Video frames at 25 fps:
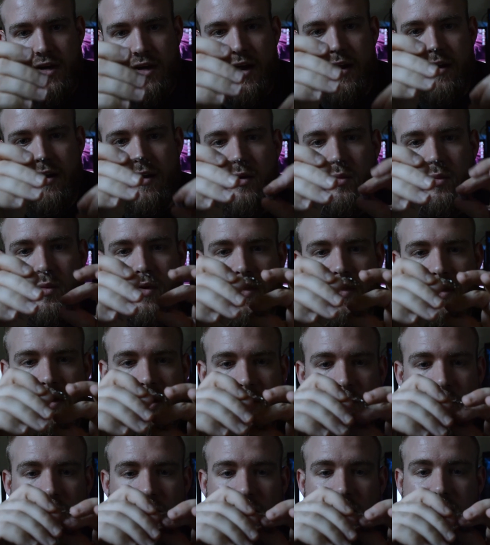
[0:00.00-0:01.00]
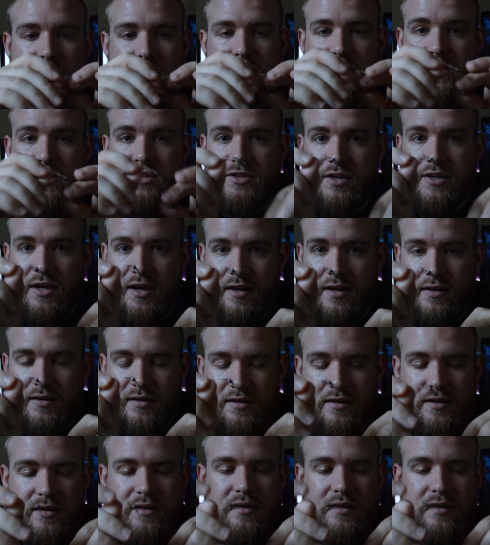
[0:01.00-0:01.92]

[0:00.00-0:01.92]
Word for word: tied on with an improved clinch knot,